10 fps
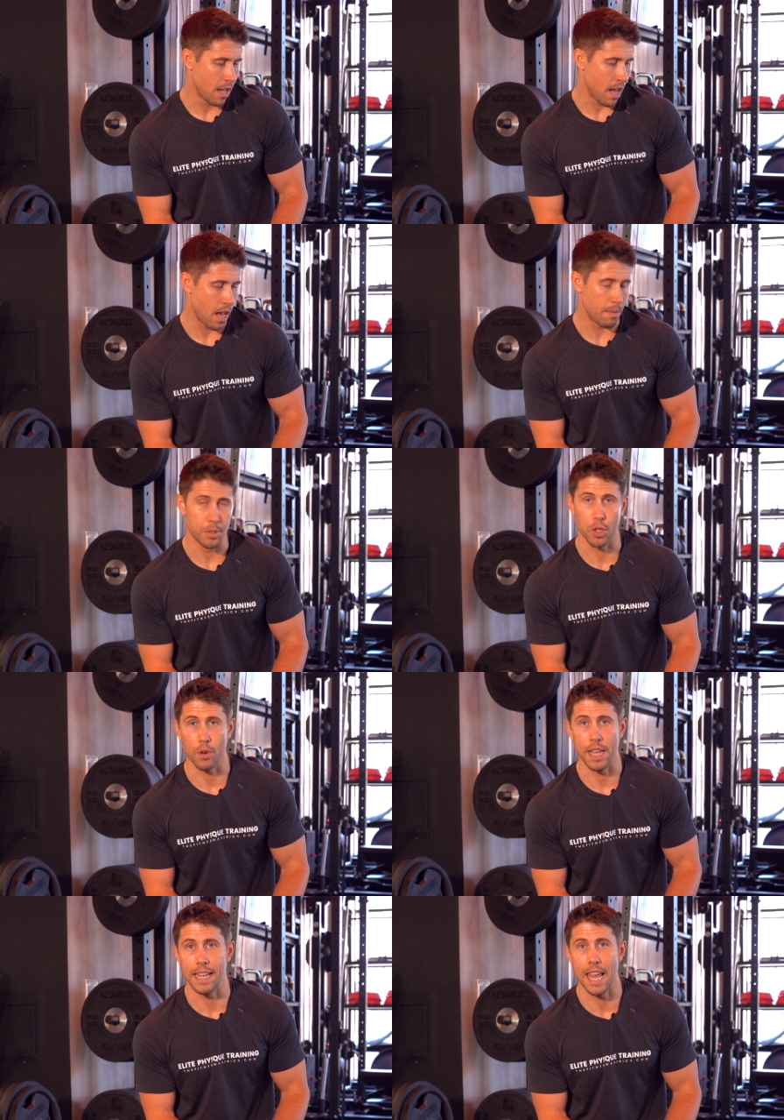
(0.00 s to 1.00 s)
um,
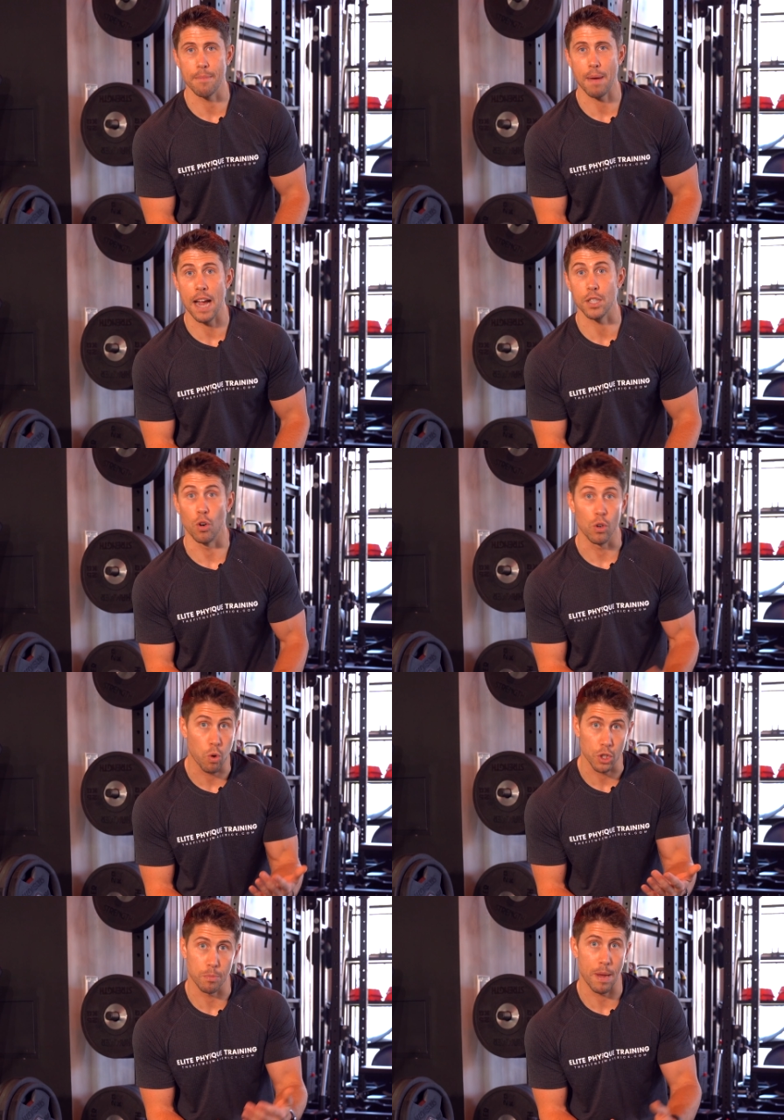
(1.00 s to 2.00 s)
donkey kickbacks or
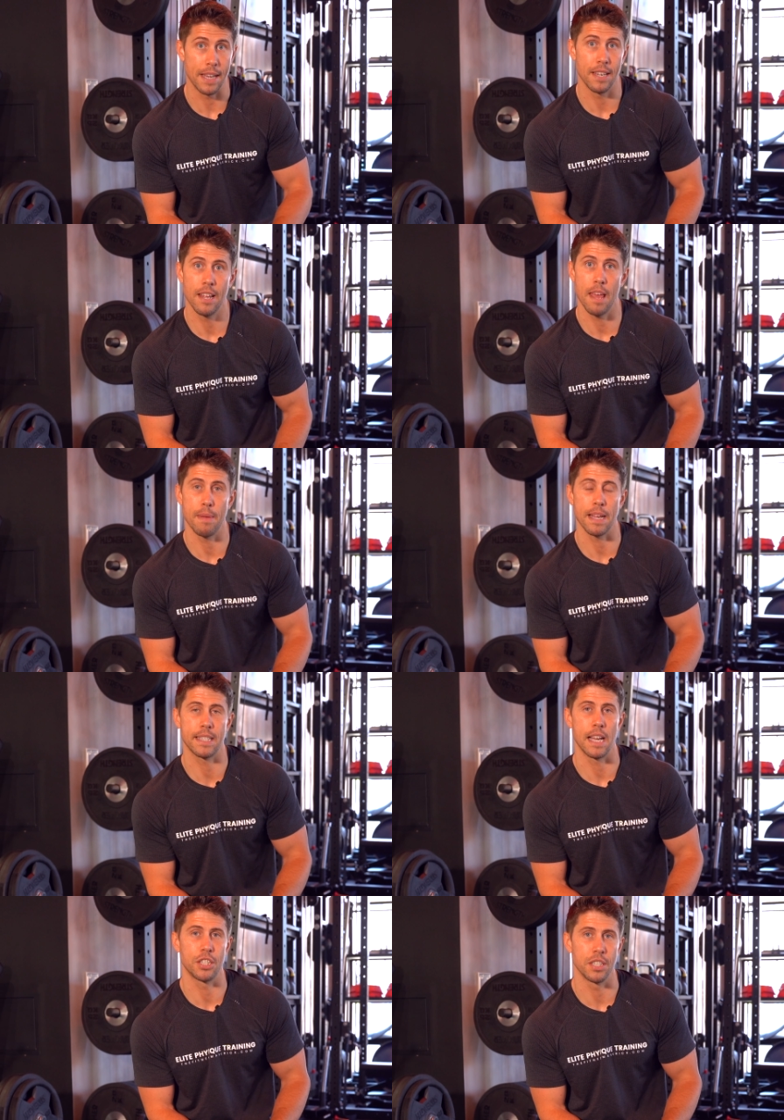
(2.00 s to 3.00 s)
quadruped hip
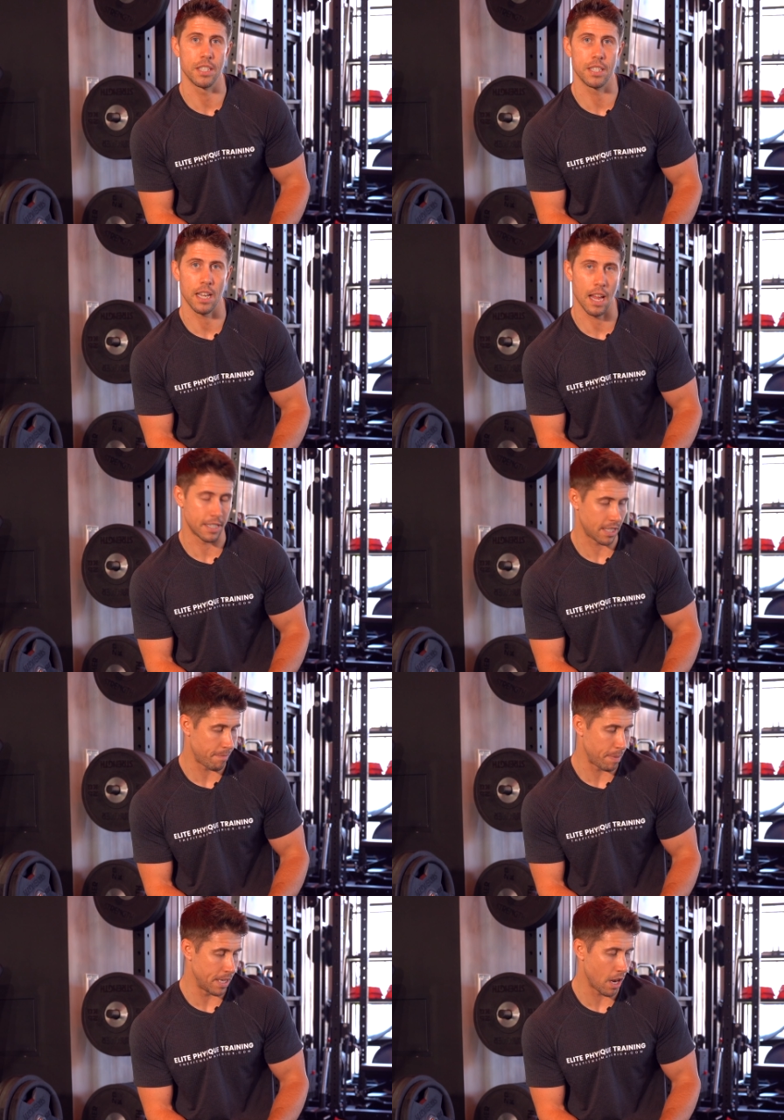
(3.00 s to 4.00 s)
extensions as
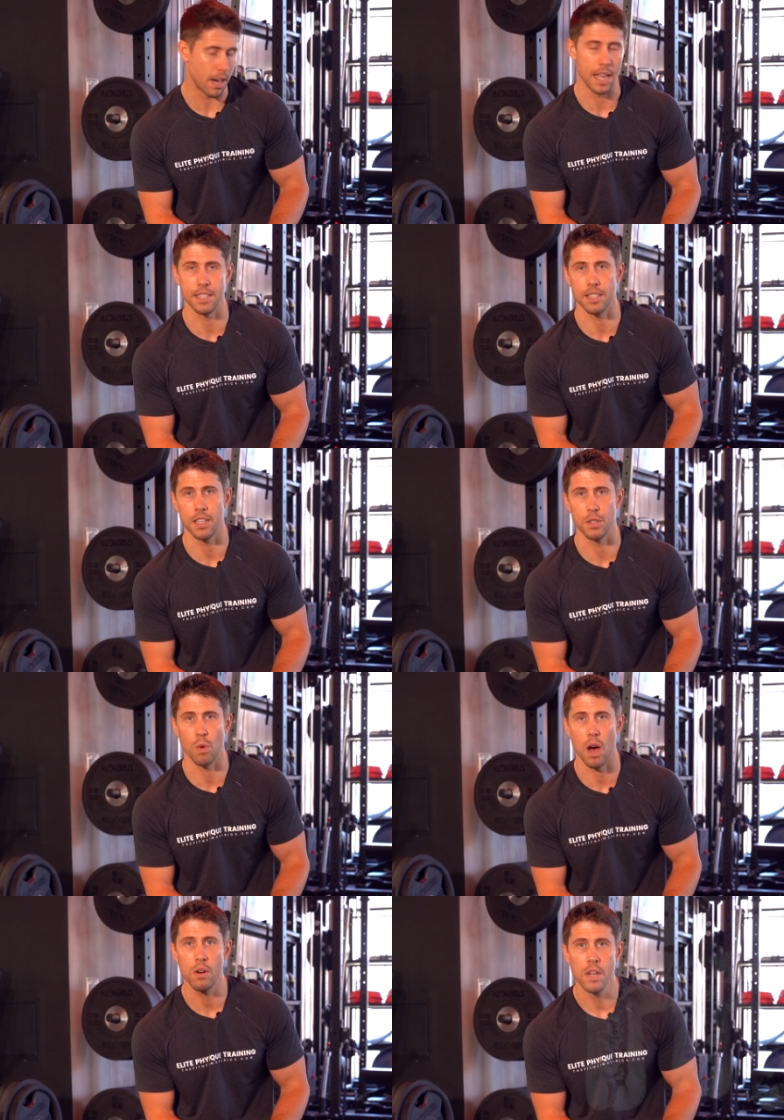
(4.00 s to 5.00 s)
they've been known as as well.